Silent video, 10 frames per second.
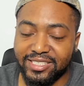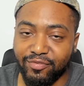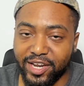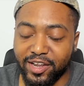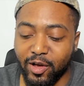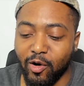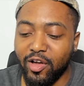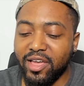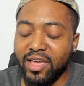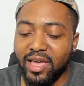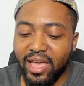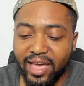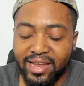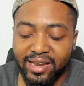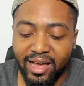video.
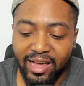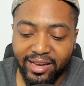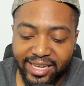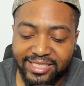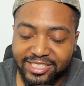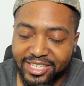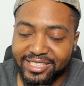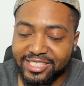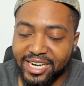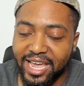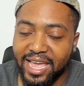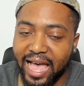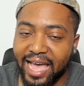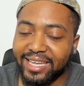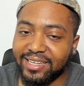And uh, let's just say
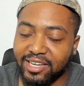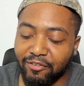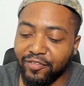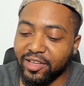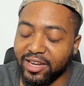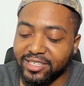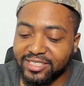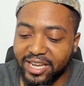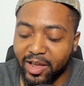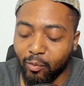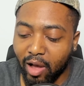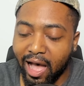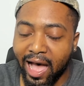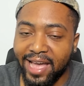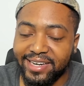I can definitely understand
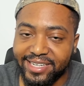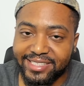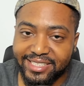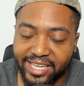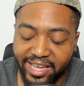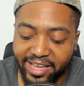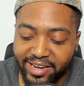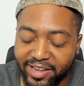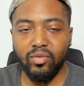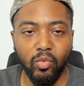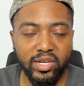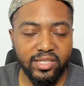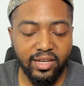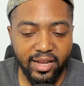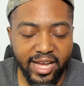why this kid was
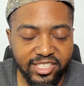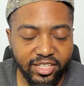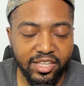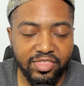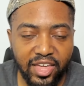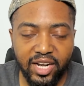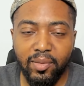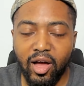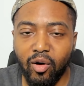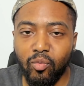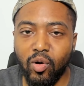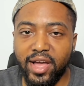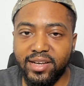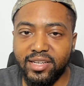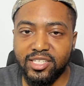allegedly thinking about
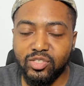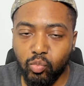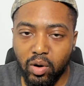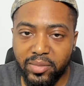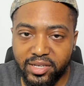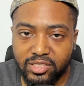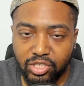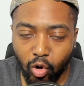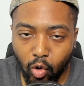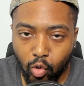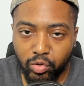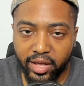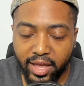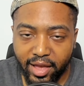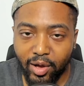what this woman told
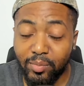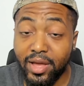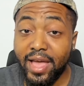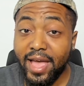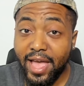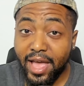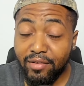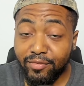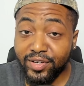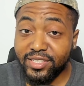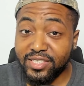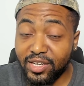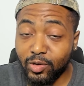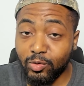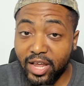him every
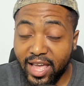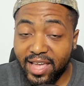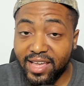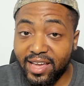single day